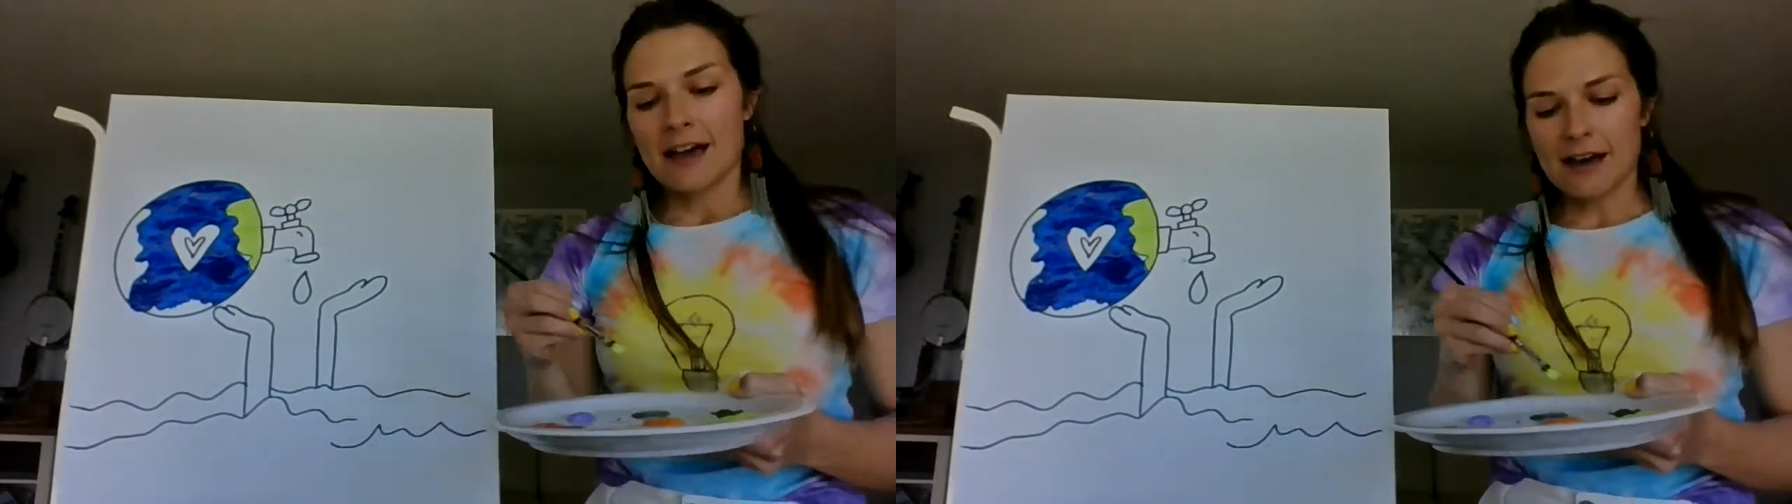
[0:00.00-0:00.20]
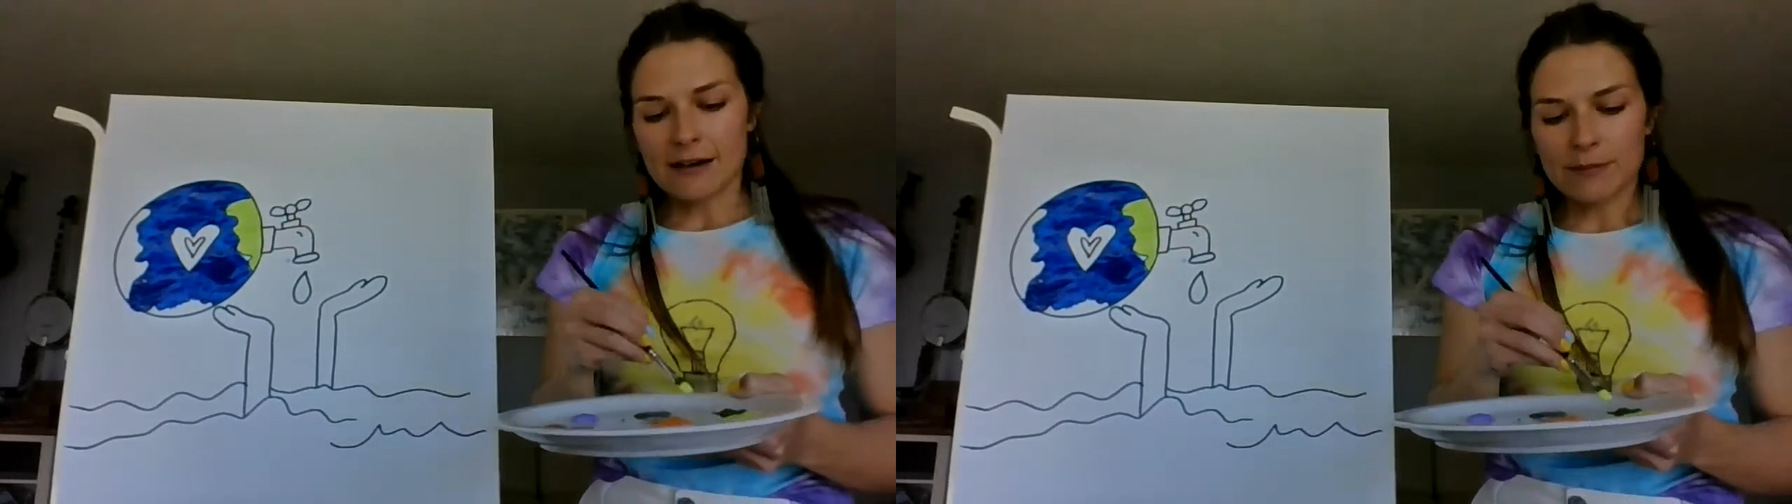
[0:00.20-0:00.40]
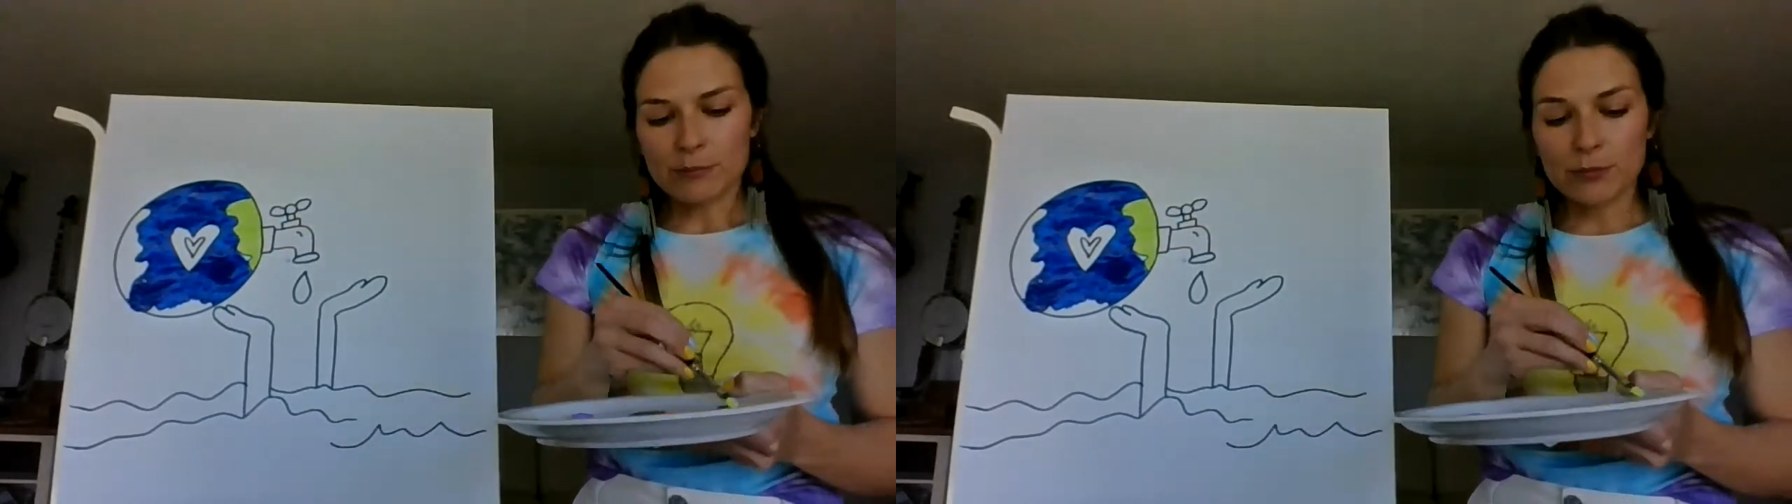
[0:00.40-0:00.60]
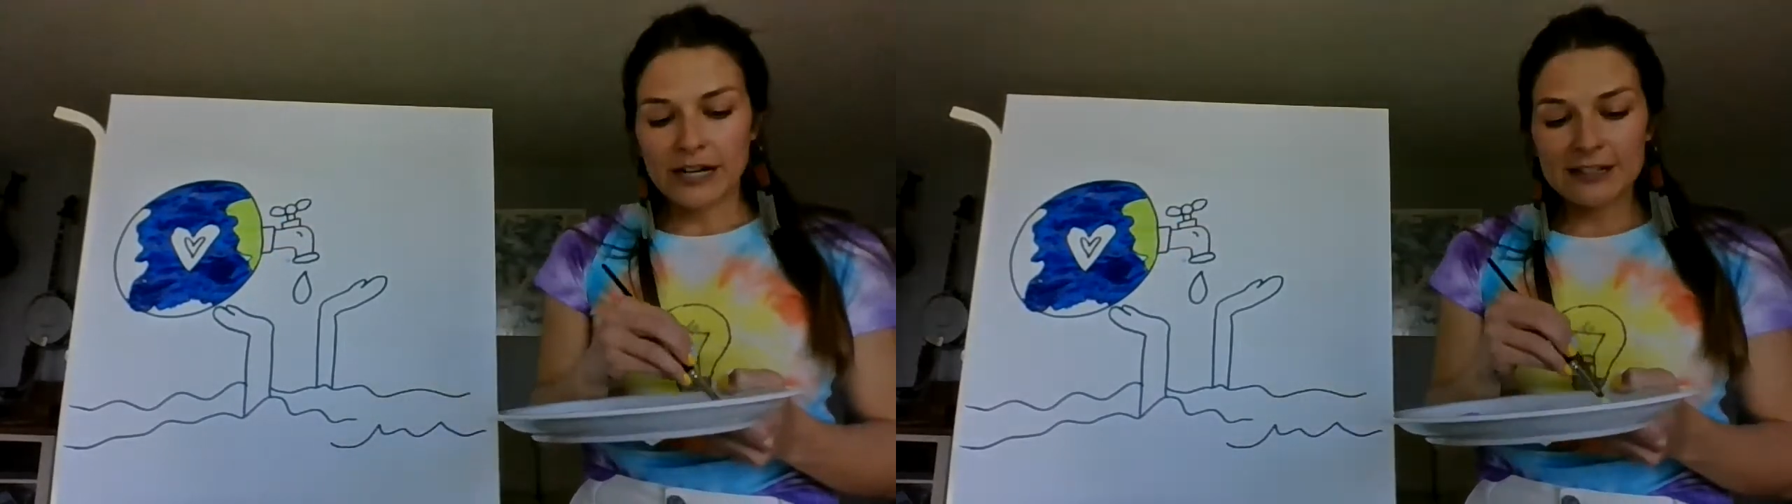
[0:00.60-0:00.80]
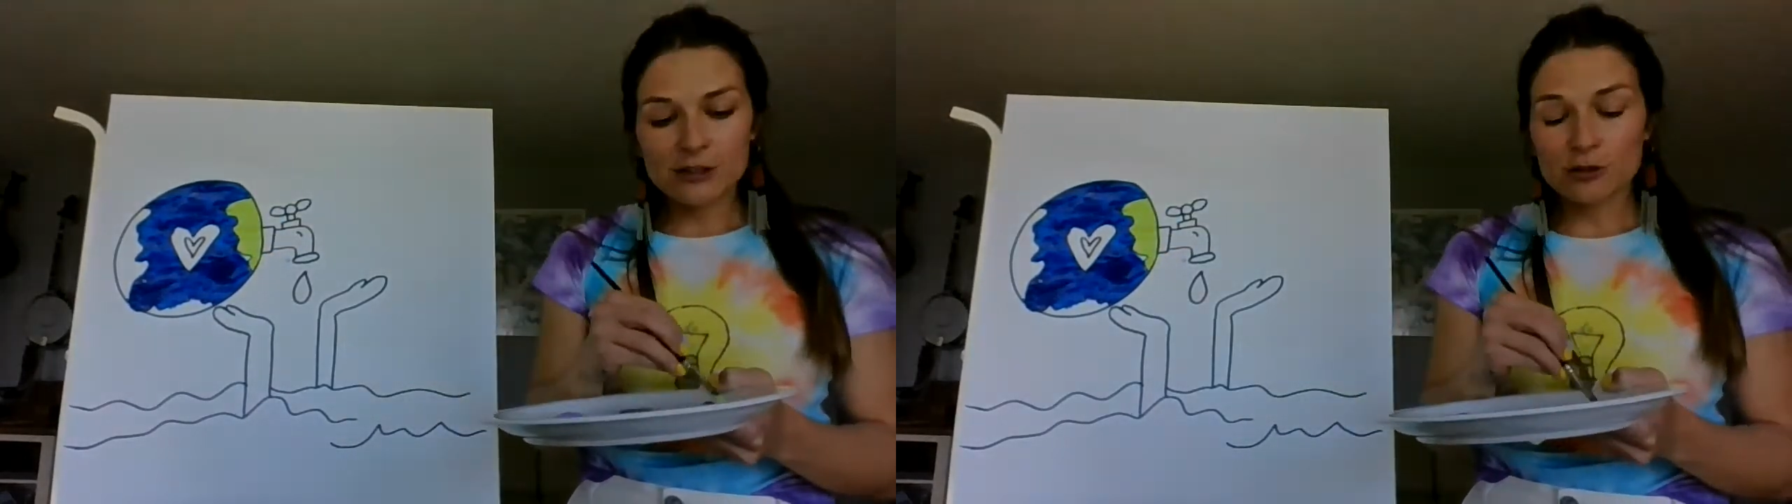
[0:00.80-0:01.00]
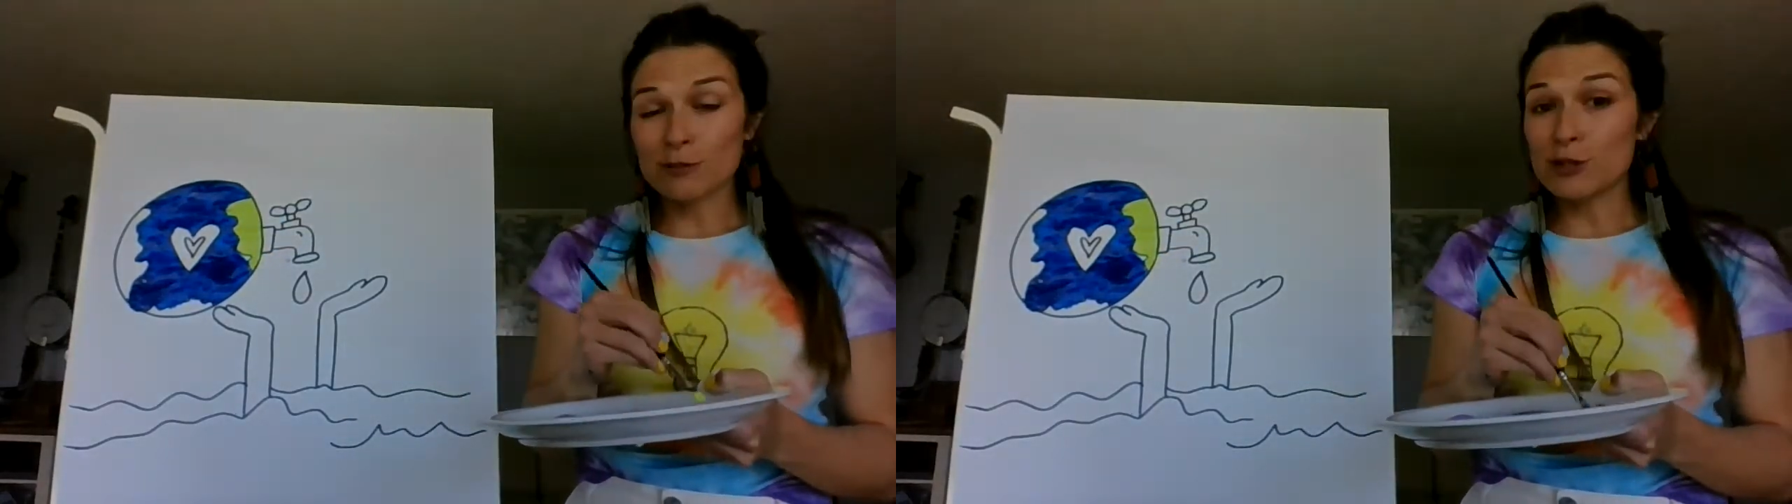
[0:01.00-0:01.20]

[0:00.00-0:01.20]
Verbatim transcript: um, brainstorm